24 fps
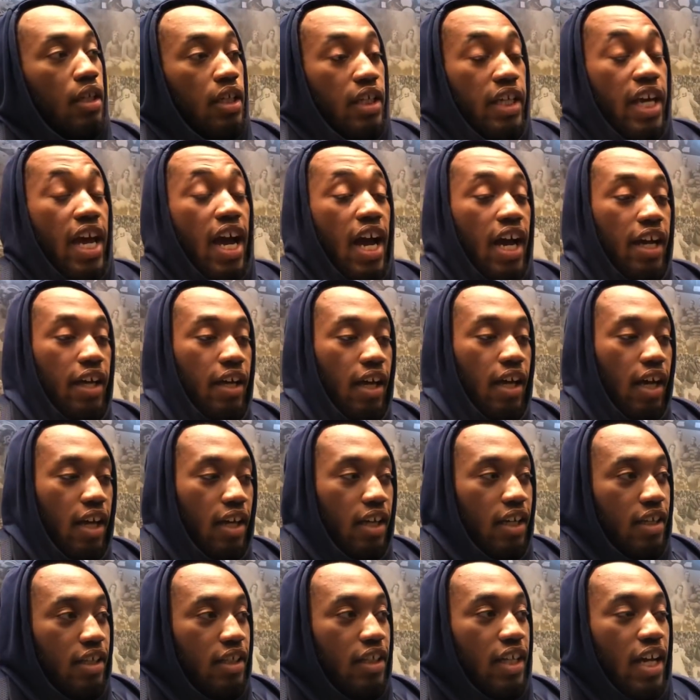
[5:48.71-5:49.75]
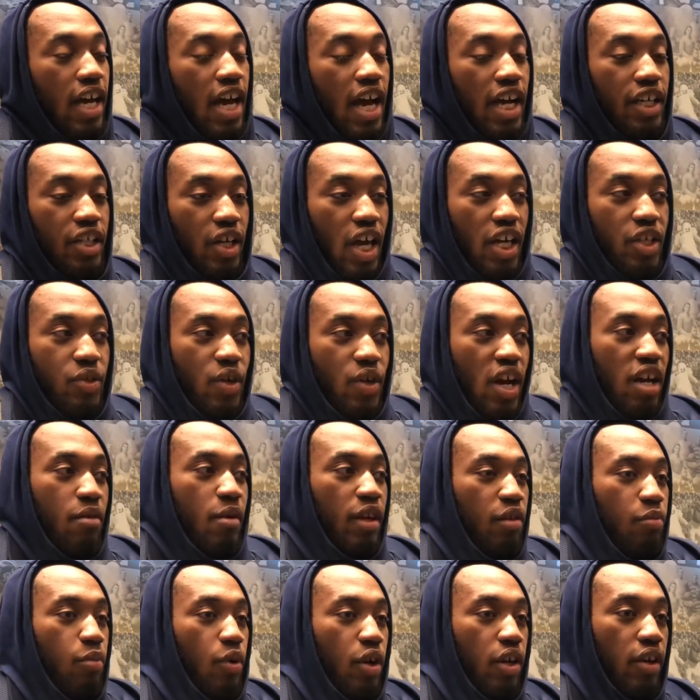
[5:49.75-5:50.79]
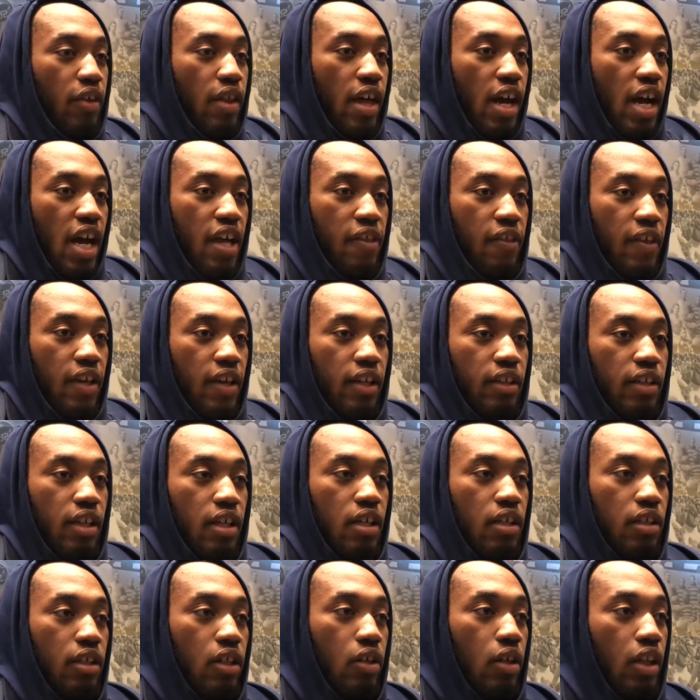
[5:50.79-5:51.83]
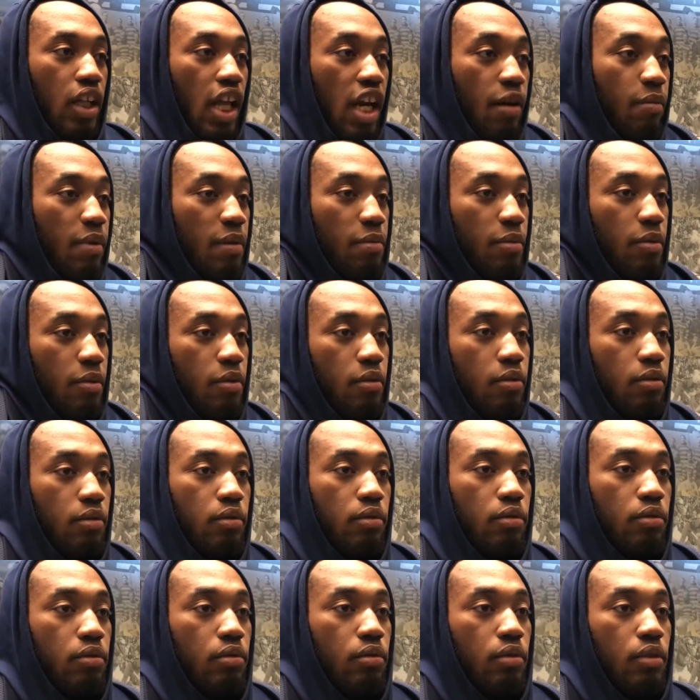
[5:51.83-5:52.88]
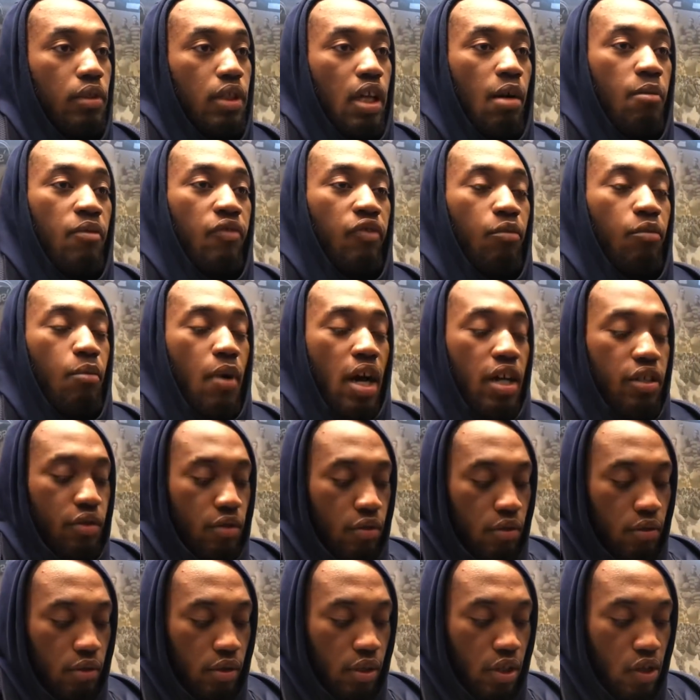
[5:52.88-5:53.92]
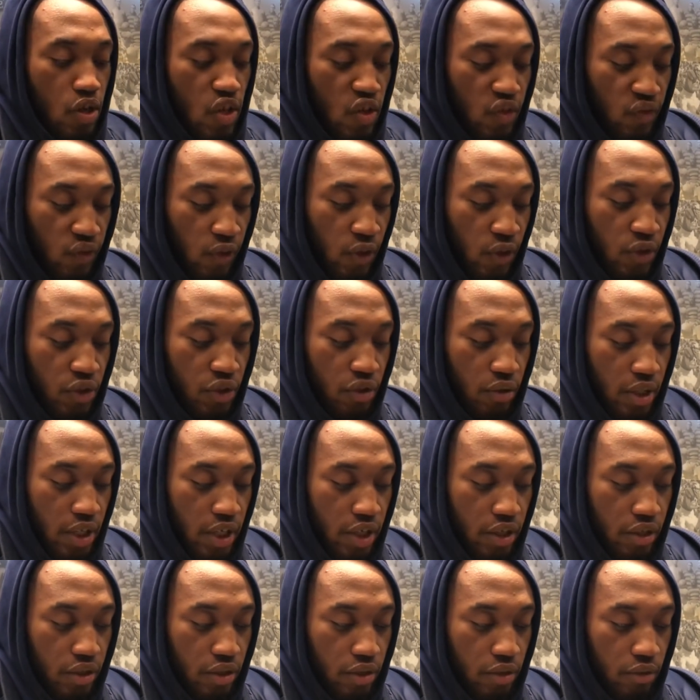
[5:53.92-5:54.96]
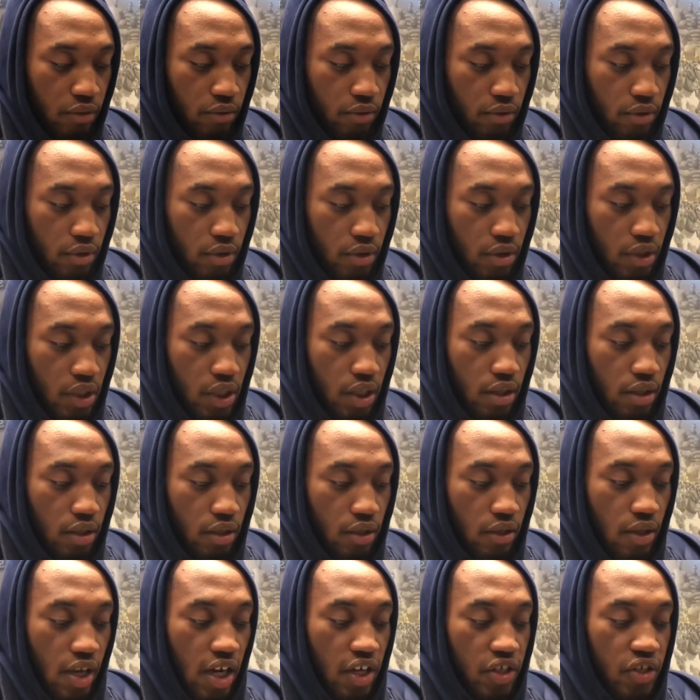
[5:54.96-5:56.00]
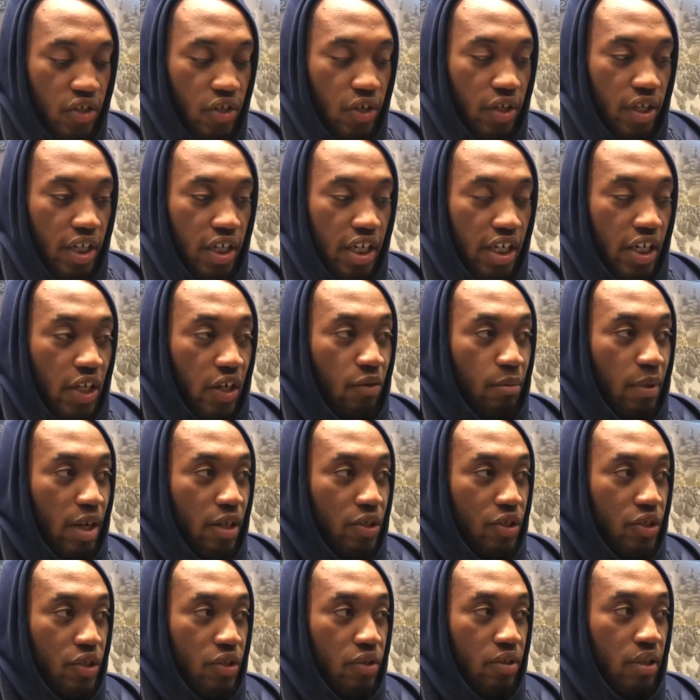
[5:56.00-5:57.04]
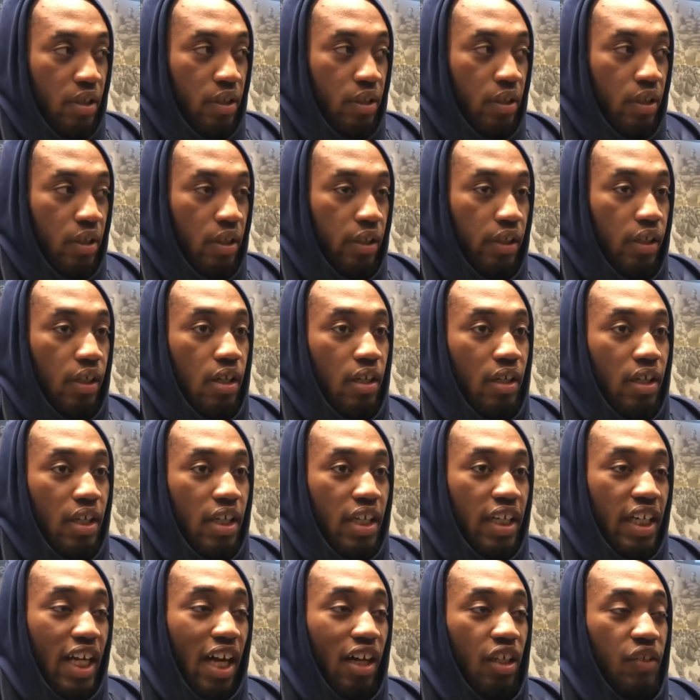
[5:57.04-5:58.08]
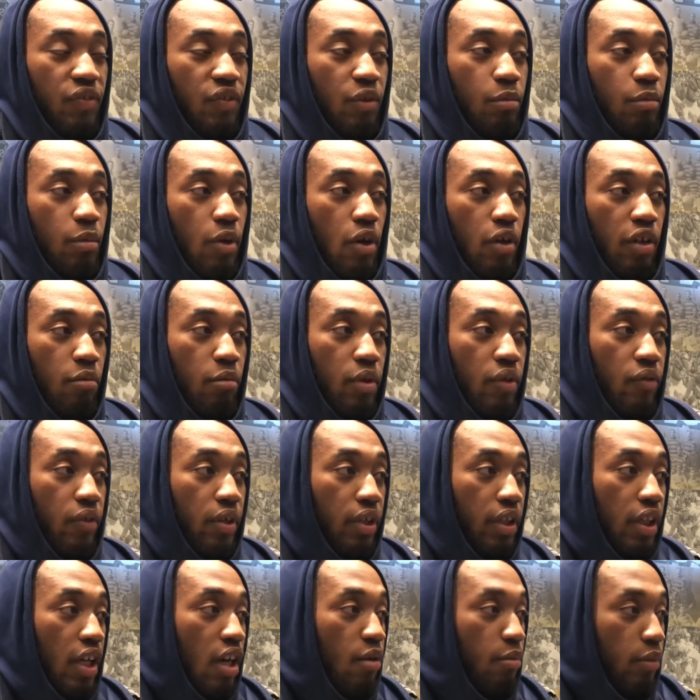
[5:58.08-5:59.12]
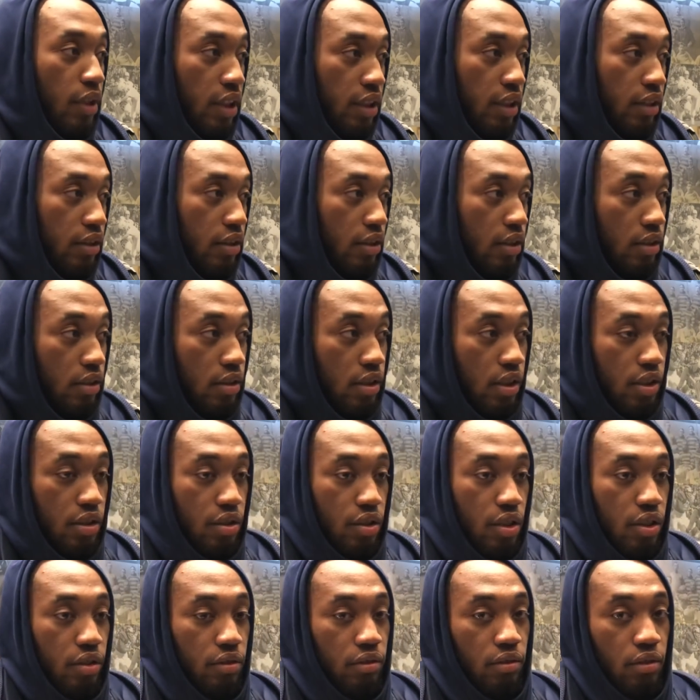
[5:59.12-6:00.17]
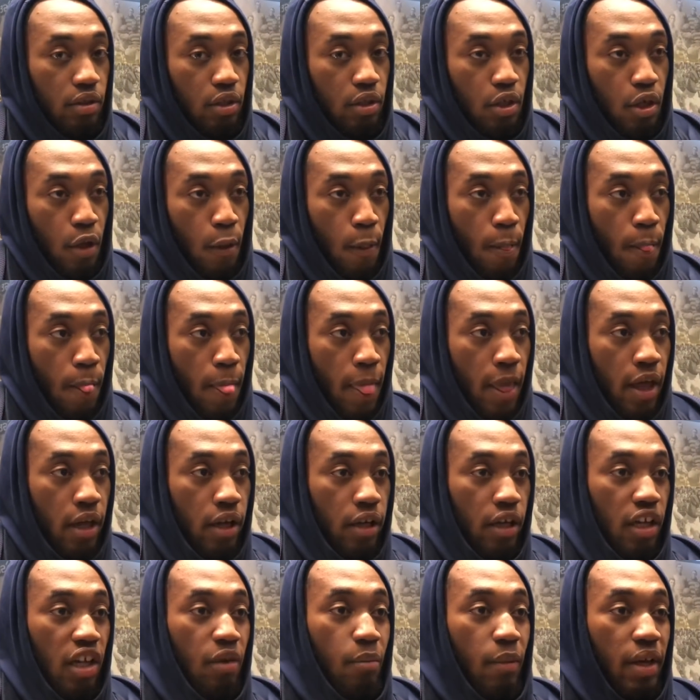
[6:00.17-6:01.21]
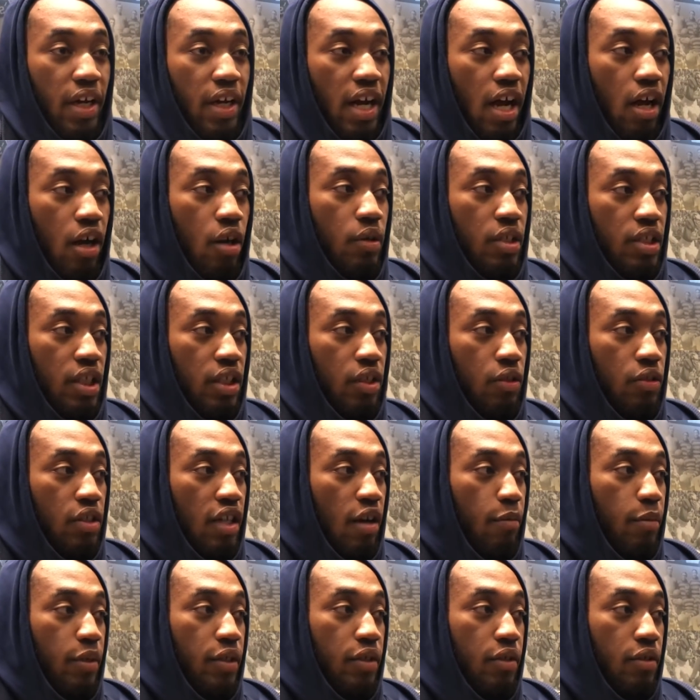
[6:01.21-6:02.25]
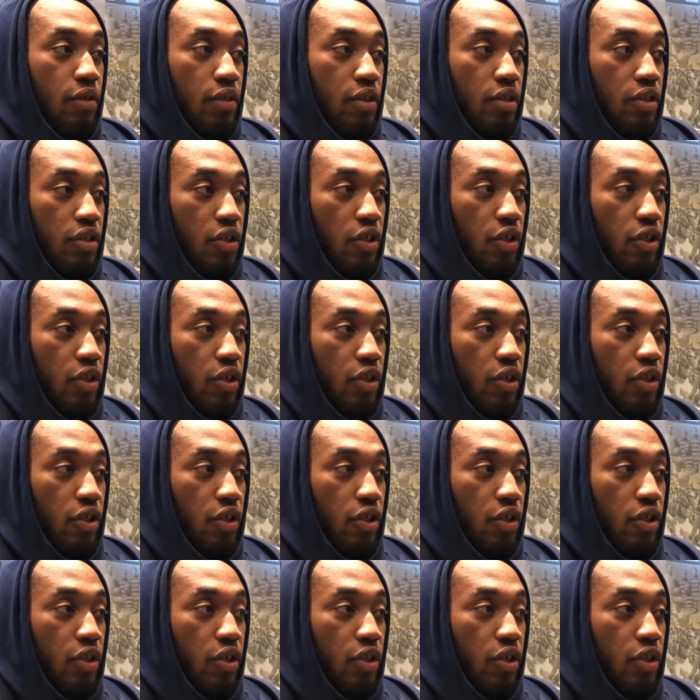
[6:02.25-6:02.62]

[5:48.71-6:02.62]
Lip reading: I try to make a point of that. I think that, a lot of people coming from high school, the first 2 years, you got a certain ego about you, and college football can be really humbling because, you may not always get those opportunities.